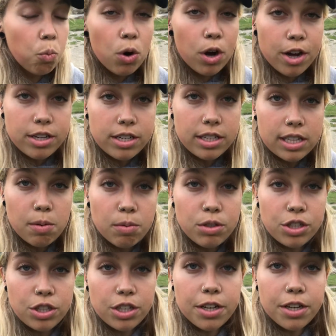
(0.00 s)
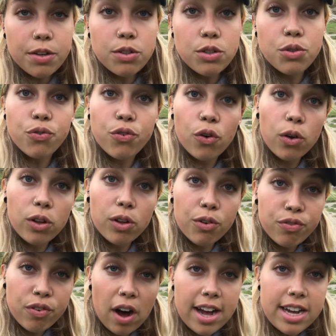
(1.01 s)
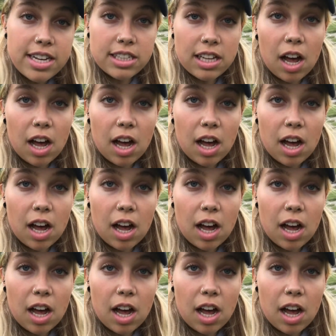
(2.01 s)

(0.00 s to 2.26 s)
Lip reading: wood that was used for the fires